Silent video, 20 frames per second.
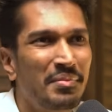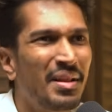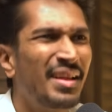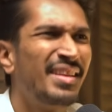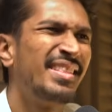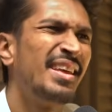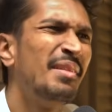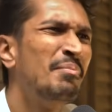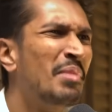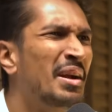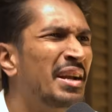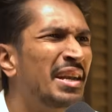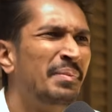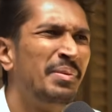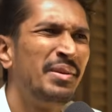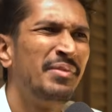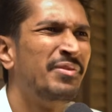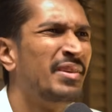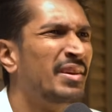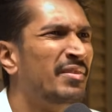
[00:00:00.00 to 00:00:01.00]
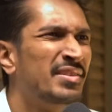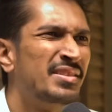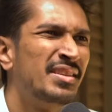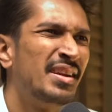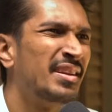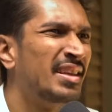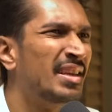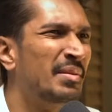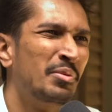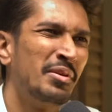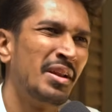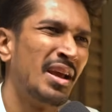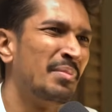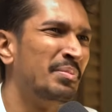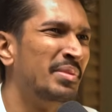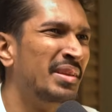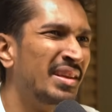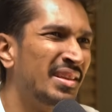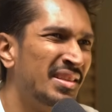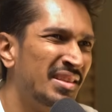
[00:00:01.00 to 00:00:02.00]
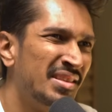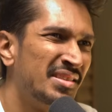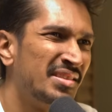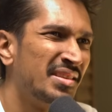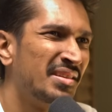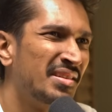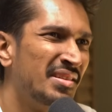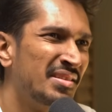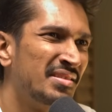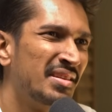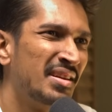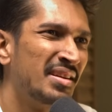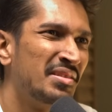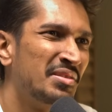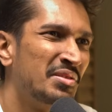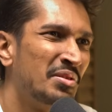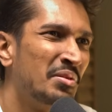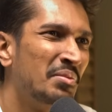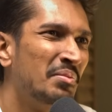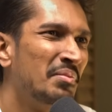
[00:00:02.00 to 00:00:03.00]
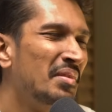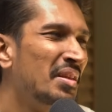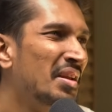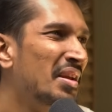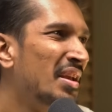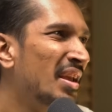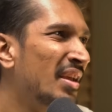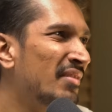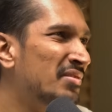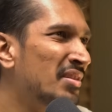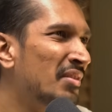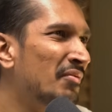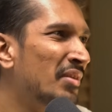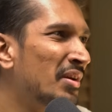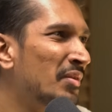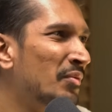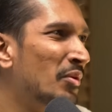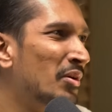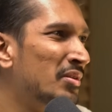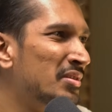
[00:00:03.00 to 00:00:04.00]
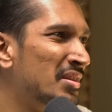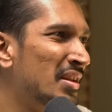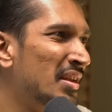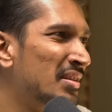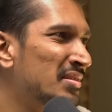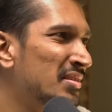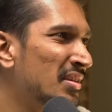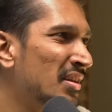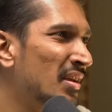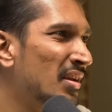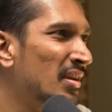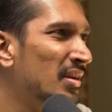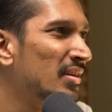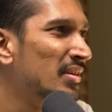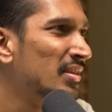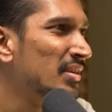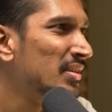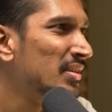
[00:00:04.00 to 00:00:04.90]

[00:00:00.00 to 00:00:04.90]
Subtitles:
like there are multiple favors that keep on happening in these circles, right? So if someone wants, let's say,